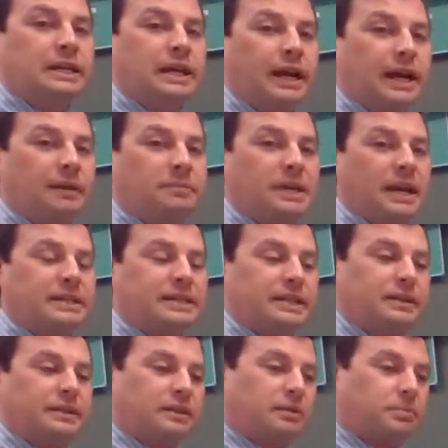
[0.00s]
The idea
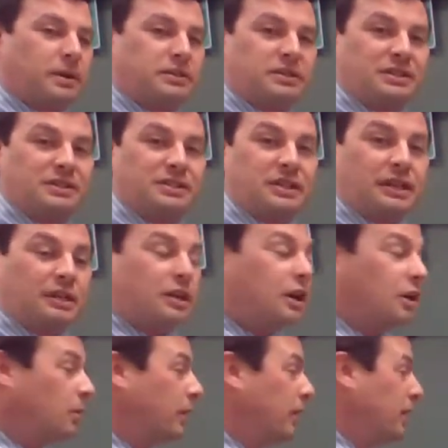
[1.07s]
that the president is saying
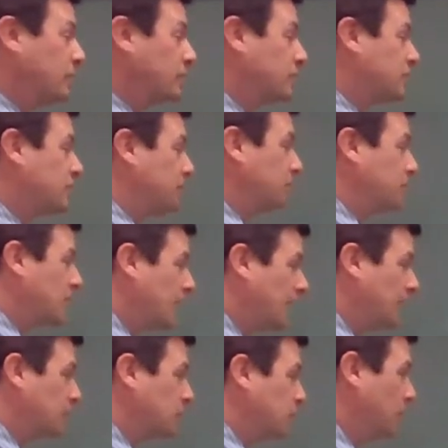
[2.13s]
no.
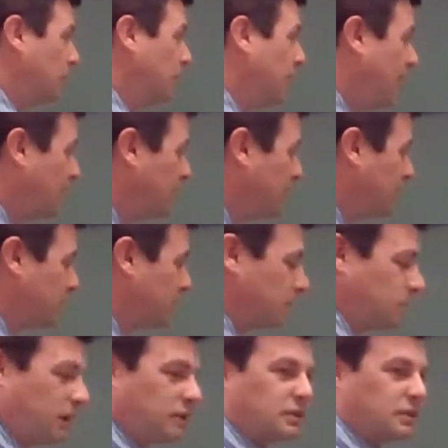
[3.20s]
Sometimes what will happen is the
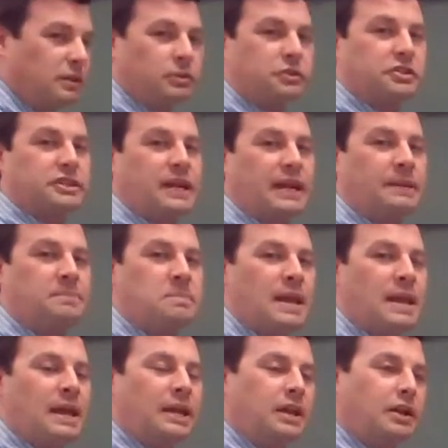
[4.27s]
president will say,
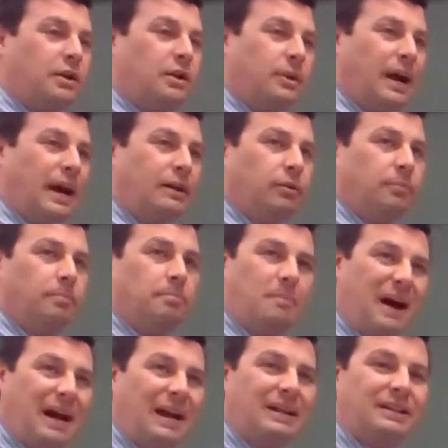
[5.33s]
you know, I don't
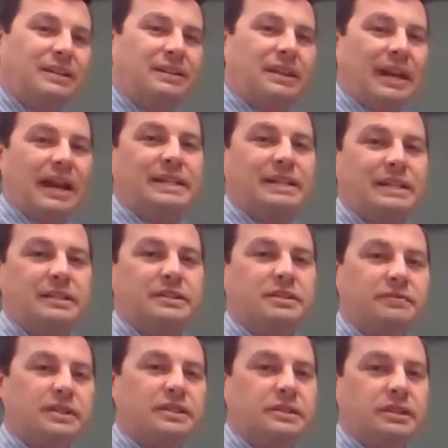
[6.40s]
mind the ideas
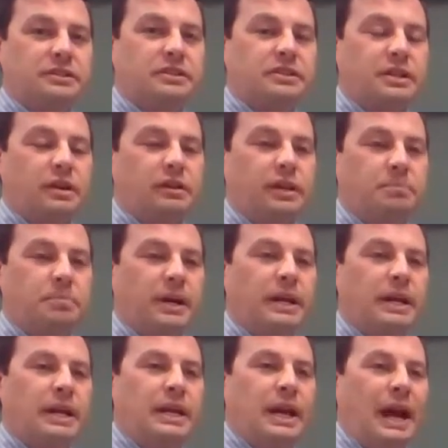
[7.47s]
of this necessarily, but
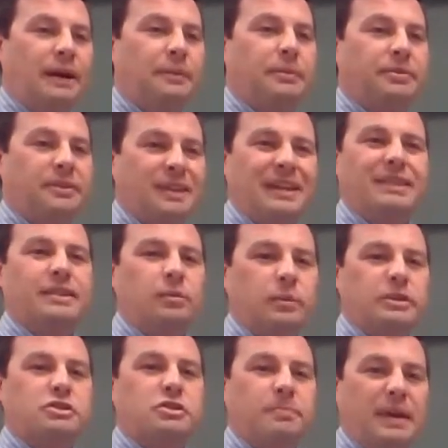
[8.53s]
I would think that we
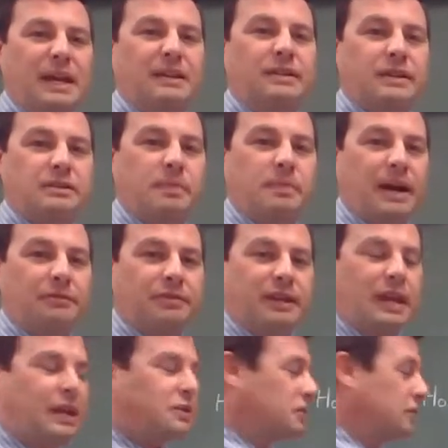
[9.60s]
should make these
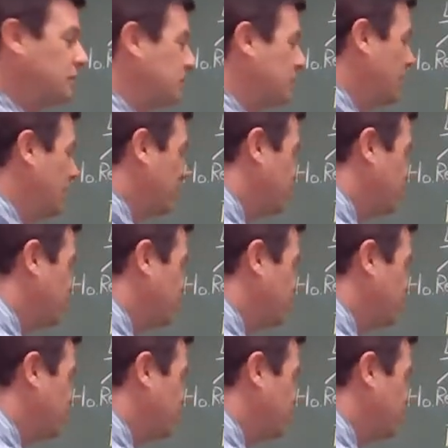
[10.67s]
modifications.